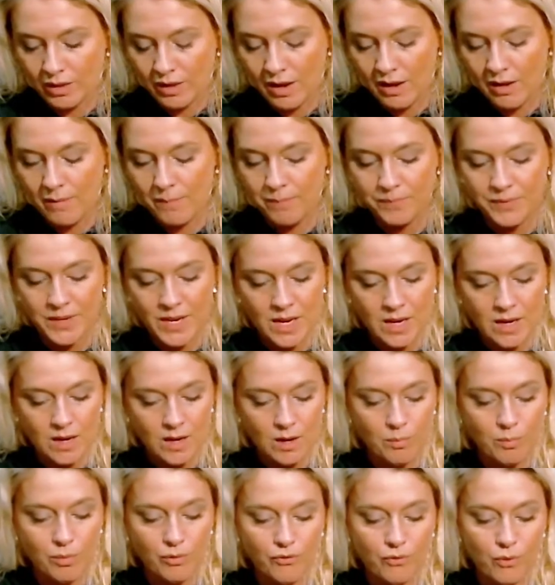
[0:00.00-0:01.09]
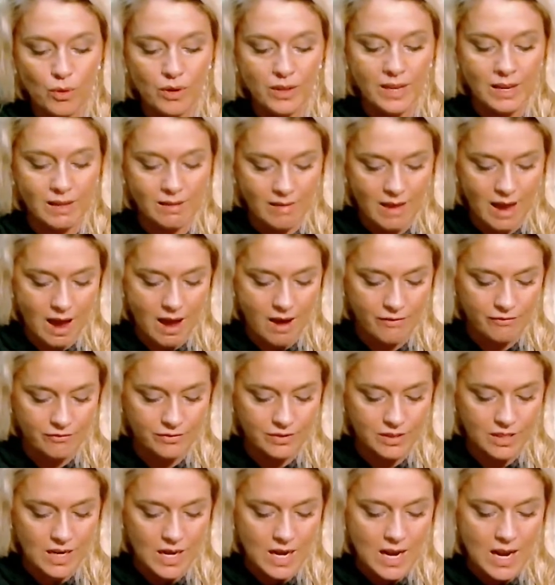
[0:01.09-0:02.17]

them before they left.